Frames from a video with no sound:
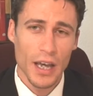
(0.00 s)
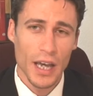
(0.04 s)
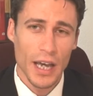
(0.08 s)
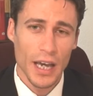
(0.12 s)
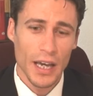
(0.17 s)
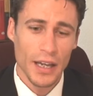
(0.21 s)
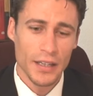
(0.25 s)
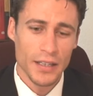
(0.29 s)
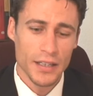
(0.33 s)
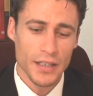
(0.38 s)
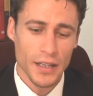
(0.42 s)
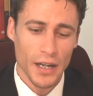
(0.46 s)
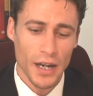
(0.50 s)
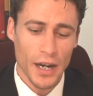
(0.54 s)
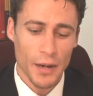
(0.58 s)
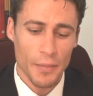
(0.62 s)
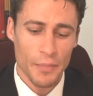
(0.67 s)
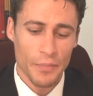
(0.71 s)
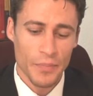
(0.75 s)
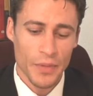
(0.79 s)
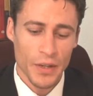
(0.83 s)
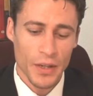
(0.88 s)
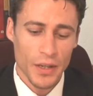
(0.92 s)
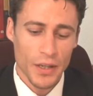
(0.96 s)
And
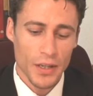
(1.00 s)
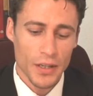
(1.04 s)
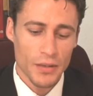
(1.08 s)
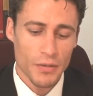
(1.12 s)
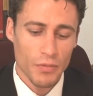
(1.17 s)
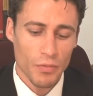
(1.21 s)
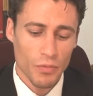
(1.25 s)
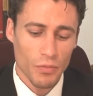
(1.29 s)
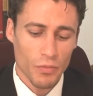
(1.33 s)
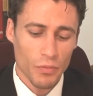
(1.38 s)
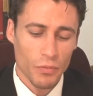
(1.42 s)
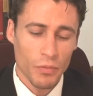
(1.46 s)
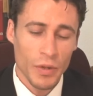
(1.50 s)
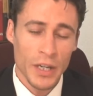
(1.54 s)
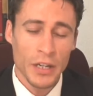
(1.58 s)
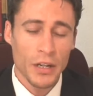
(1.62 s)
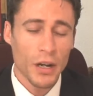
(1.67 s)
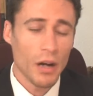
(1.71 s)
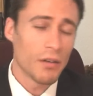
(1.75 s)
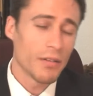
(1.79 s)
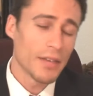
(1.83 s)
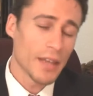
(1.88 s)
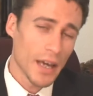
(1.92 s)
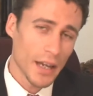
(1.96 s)
we
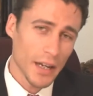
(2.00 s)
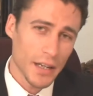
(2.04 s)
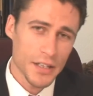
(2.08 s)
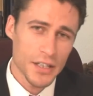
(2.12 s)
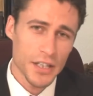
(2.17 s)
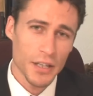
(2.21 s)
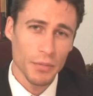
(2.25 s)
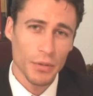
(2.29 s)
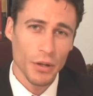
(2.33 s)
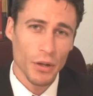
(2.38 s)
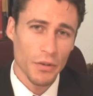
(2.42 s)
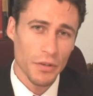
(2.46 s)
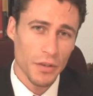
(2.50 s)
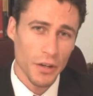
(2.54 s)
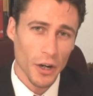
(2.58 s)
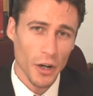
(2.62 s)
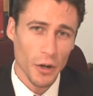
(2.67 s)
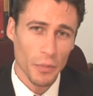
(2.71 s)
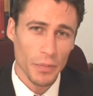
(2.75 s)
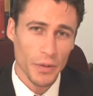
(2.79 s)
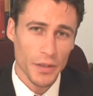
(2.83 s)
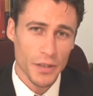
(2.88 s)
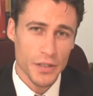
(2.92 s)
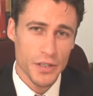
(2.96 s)
know that as
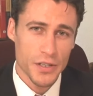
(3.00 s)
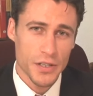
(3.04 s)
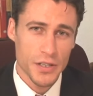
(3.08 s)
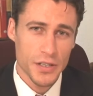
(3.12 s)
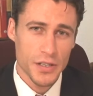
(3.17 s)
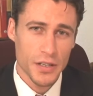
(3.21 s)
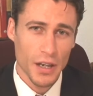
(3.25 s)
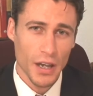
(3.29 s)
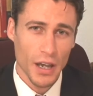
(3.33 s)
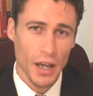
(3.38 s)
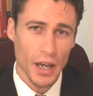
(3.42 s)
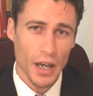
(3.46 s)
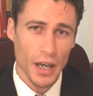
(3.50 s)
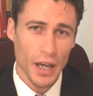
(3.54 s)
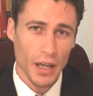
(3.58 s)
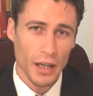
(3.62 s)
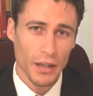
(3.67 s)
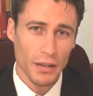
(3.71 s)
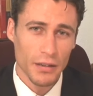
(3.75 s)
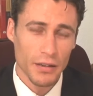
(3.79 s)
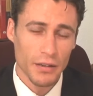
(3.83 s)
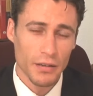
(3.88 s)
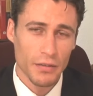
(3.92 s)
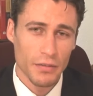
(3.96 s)
hypnotherapists
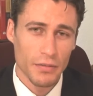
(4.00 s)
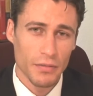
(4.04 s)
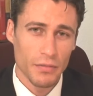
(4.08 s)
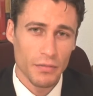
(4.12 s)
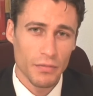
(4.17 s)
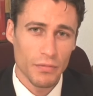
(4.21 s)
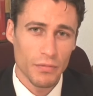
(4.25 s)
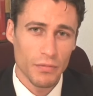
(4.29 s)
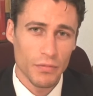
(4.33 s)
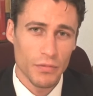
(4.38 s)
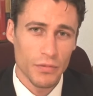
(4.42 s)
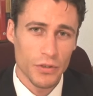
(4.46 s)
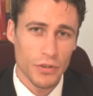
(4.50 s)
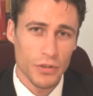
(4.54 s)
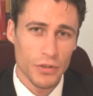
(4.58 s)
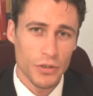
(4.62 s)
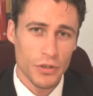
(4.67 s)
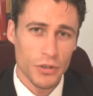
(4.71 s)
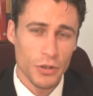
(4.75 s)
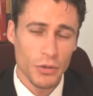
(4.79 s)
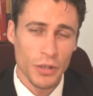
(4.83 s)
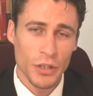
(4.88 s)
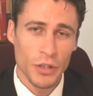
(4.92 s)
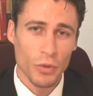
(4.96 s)
and
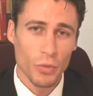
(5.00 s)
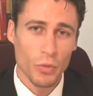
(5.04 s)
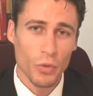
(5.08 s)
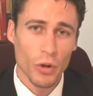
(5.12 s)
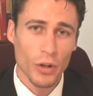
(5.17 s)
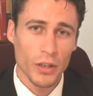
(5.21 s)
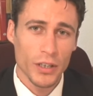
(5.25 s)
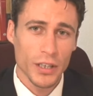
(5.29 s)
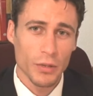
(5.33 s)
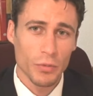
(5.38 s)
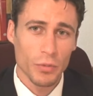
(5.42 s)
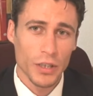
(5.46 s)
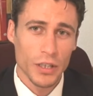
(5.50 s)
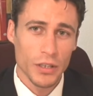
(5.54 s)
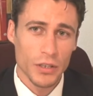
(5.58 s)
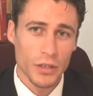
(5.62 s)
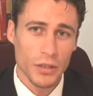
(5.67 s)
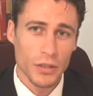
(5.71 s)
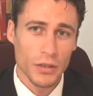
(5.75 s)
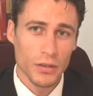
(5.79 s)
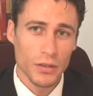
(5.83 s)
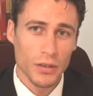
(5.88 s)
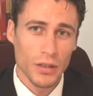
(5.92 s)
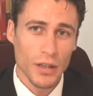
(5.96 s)
doing the work that we
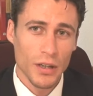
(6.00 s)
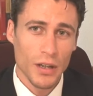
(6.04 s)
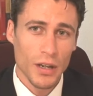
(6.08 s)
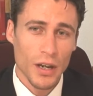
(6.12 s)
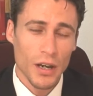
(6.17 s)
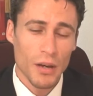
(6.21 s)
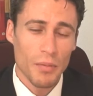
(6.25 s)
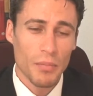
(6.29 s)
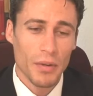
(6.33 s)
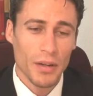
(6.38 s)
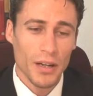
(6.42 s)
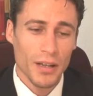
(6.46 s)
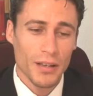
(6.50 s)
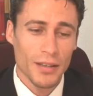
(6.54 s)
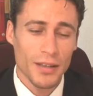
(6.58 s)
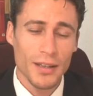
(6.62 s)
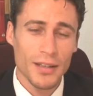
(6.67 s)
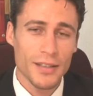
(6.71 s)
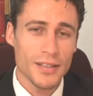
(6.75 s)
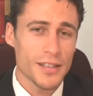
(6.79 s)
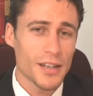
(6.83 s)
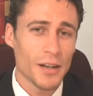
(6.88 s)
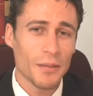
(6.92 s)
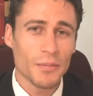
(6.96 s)
do, but I
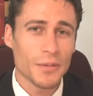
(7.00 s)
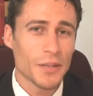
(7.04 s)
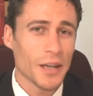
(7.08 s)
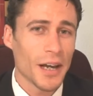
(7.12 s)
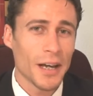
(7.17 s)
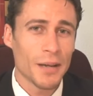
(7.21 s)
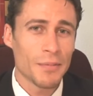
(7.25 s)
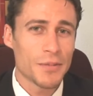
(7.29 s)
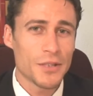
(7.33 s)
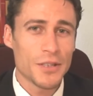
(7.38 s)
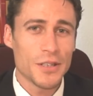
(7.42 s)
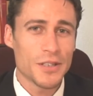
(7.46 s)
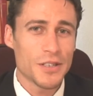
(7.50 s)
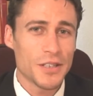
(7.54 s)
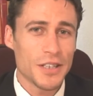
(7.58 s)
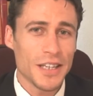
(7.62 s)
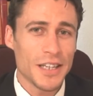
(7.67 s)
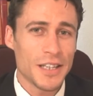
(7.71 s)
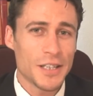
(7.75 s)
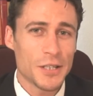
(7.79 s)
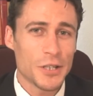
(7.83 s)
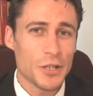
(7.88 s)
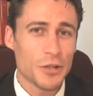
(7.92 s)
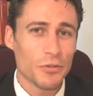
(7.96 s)
think sometimes it's
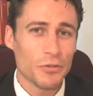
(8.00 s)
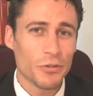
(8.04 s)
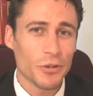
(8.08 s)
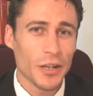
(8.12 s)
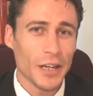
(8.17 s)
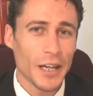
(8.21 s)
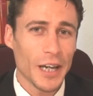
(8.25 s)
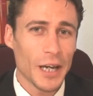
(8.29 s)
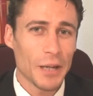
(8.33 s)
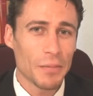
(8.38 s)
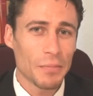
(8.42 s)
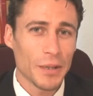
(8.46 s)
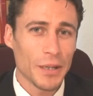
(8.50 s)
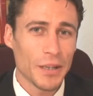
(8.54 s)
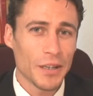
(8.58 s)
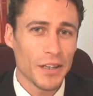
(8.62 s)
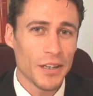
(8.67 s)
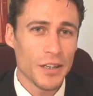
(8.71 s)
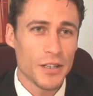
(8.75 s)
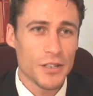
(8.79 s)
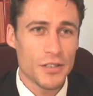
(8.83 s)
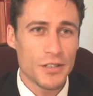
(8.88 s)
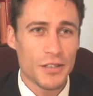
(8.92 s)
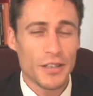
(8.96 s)
easy to forget
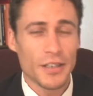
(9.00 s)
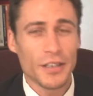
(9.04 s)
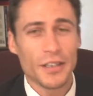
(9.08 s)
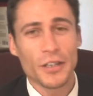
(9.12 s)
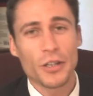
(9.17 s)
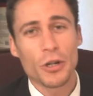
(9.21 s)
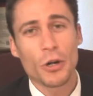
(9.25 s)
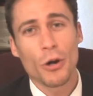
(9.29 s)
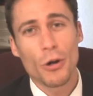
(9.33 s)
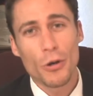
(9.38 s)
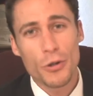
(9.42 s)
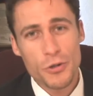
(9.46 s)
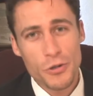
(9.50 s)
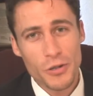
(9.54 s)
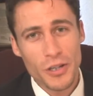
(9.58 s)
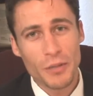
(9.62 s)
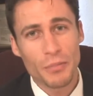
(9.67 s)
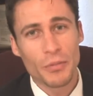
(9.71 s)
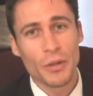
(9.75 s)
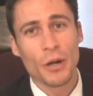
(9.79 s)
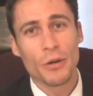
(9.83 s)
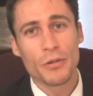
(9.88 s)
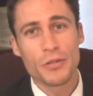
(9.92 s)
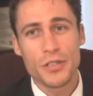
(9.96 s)
because the culture
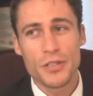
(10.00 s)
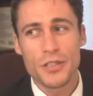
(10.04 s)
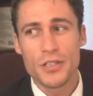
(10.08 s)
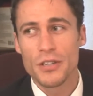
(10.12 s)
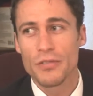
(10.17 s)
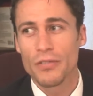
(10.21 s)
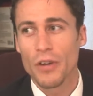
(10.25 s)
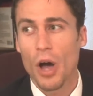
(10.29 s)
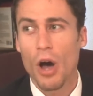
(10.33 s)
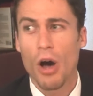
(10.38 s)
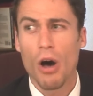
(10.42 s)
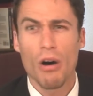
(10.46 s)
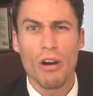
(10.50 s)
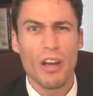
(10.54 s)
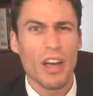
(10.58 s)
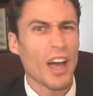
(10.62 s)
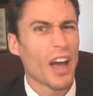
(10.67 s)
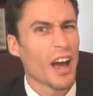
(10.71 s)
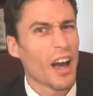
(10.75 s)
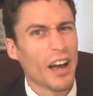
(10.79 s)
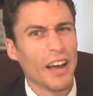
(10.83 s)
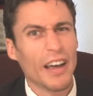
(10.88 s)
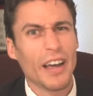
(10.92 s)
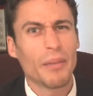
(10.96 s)
hypnosis of, oh
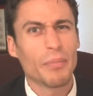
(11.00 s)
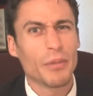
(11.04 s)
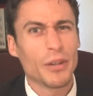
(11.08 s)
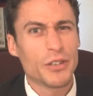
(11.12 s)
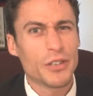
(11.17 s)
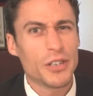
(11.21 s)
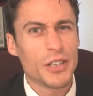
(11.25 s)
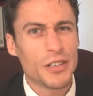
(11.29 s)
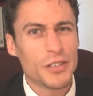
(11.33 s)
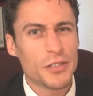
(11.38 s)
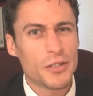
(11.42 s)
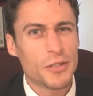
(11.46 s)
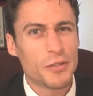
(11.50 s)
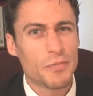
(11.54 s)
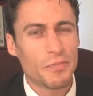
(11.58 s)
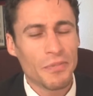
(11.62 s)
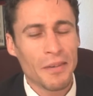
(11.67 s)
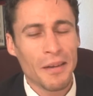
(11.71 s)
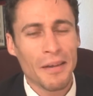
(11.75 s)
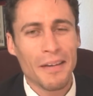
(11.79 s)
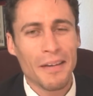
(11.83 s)
yeah, hypnotist,